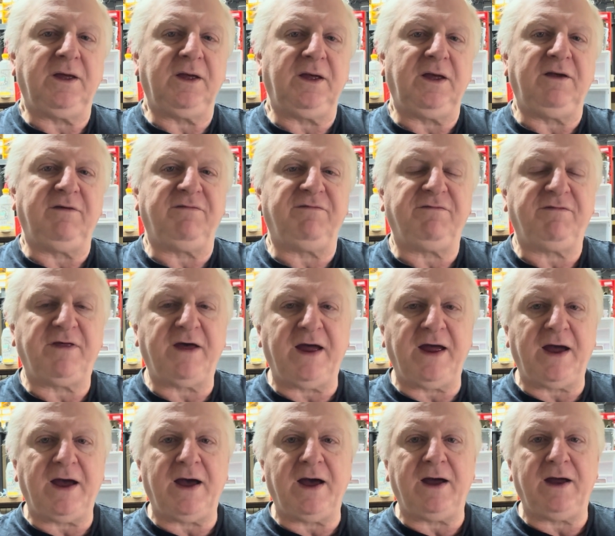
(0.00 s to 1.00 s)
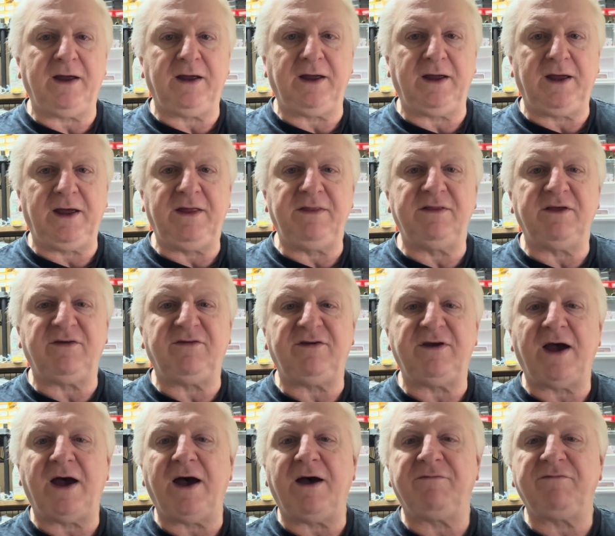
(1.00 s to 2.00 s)
if they are in the
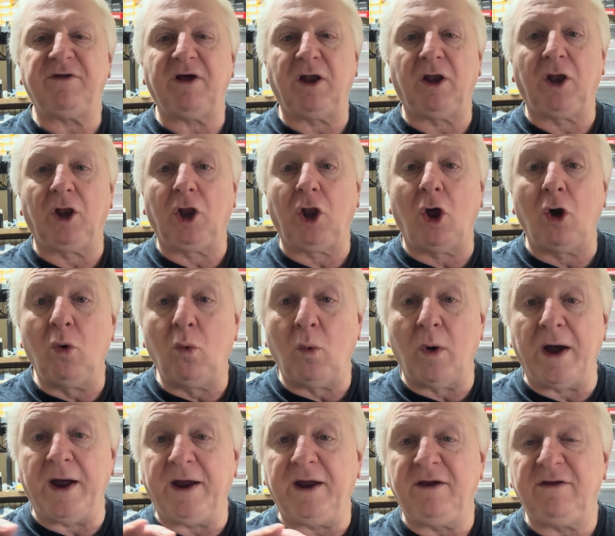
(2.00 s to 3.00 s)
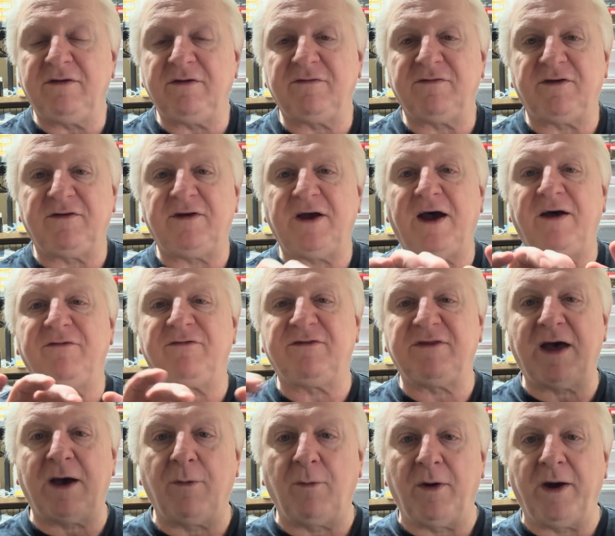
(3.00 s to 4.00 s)
shaft long ways, the shaft's
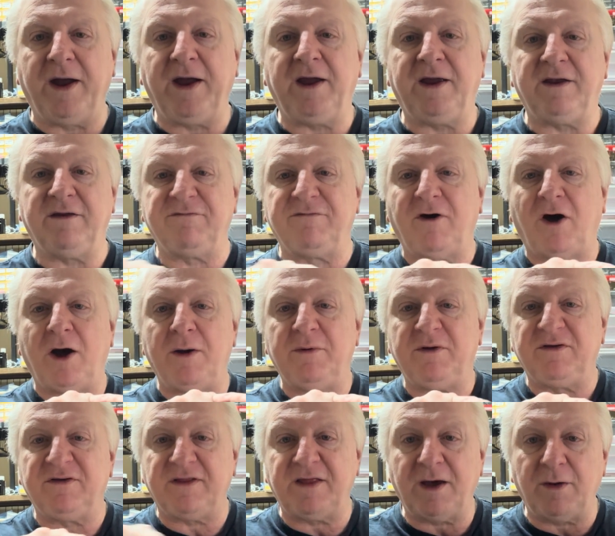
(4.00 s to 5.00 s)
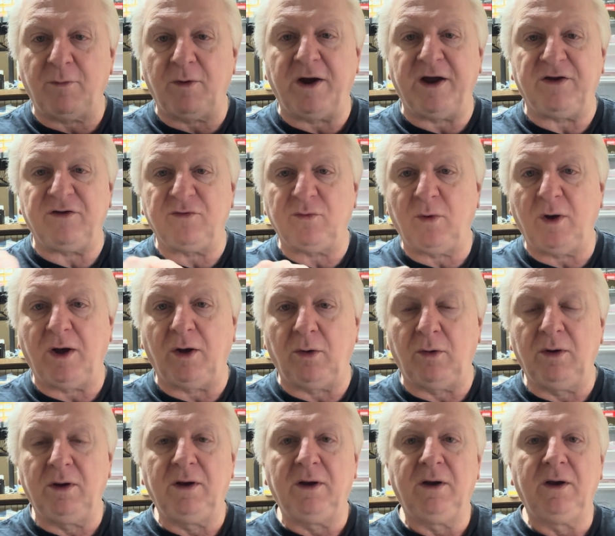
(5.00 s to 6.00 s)
that way and the fibres are that way as well,
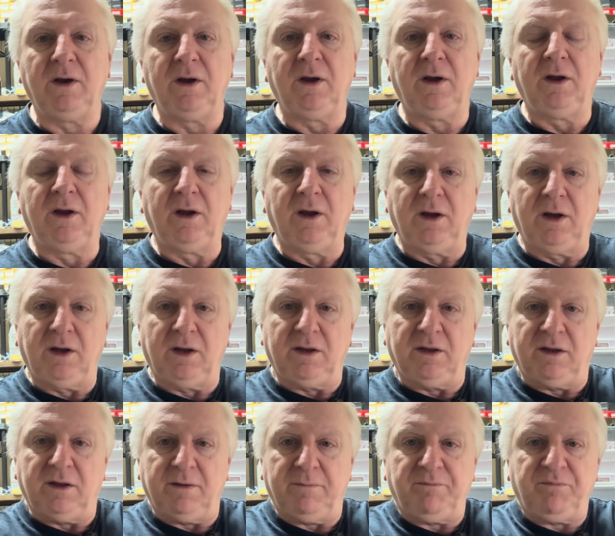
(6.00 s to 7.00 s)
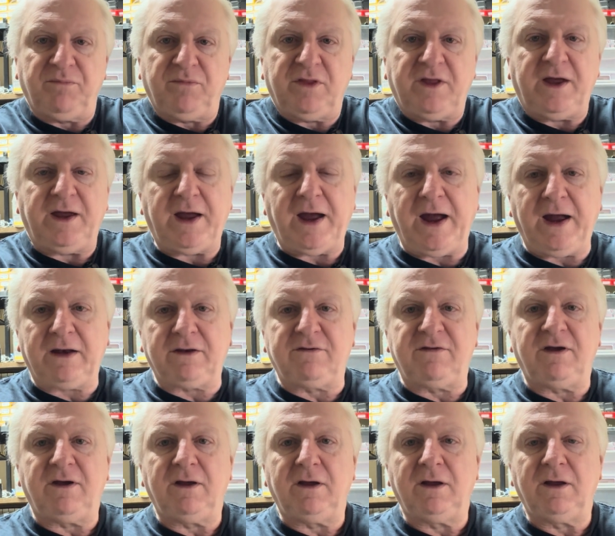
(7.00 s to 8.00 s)
they act
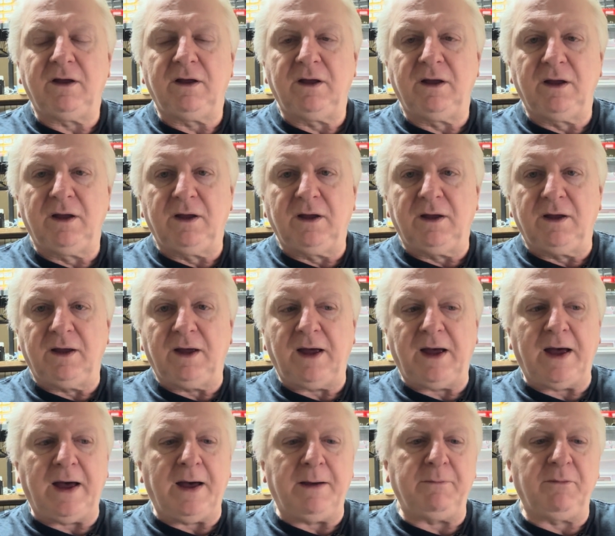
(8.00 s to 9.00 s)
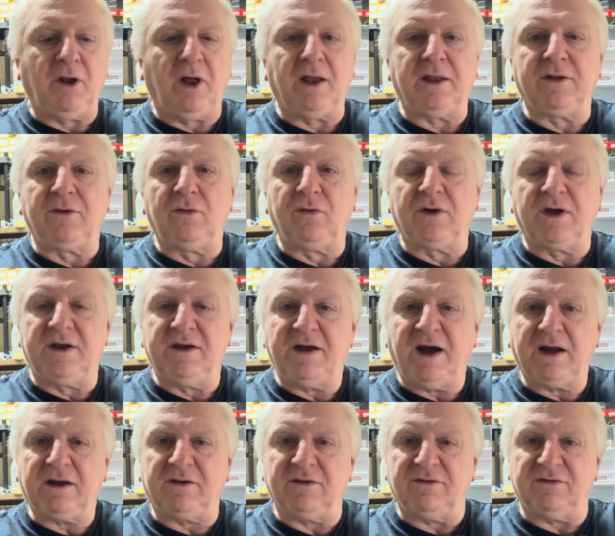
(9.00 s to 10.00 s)
like little
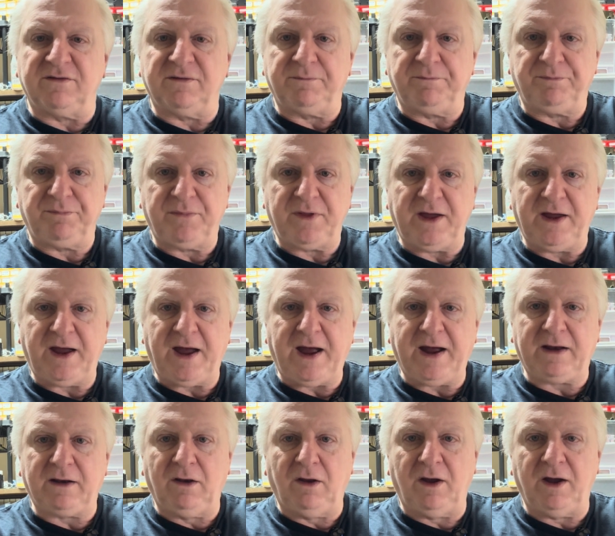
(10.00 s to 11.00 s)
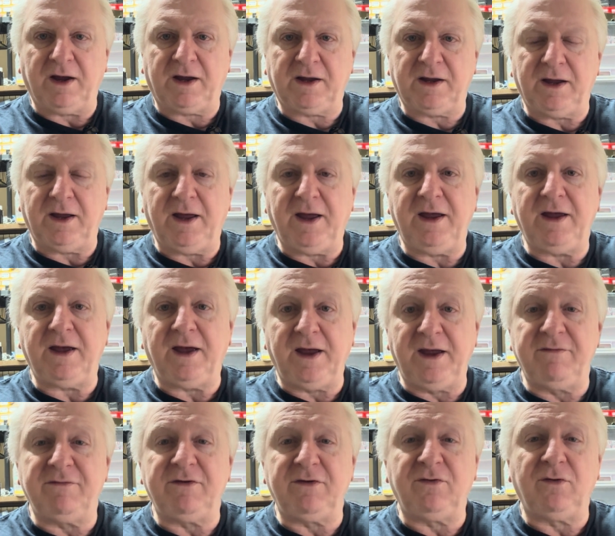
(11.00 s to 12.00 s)
conductors. They act like,
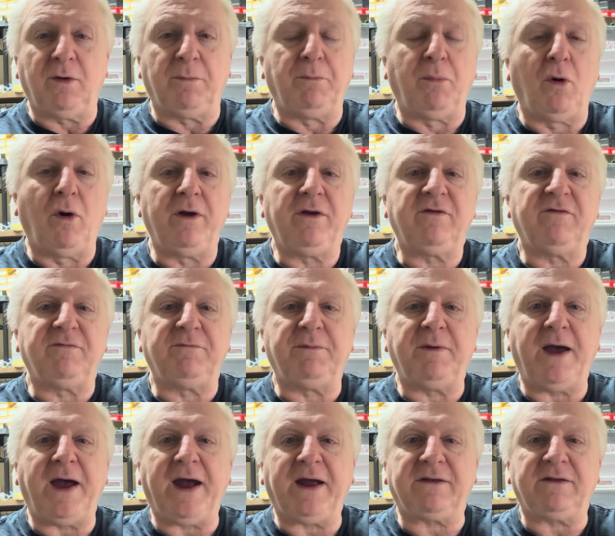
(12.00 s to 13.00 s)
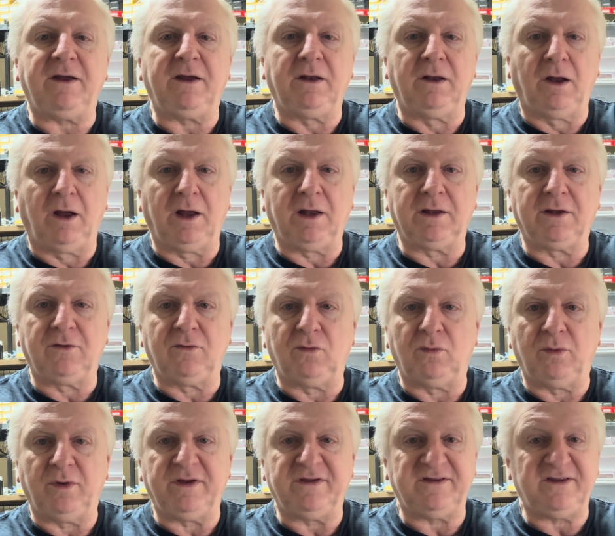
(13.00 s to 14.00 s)
even to a point of acting like little
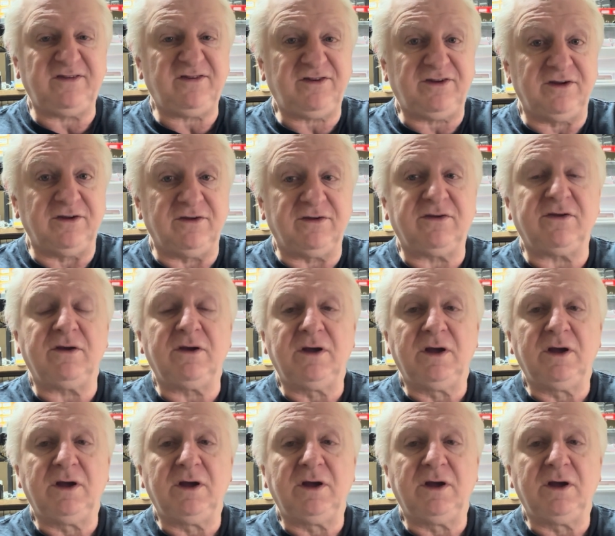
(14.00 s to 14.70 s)
resistors.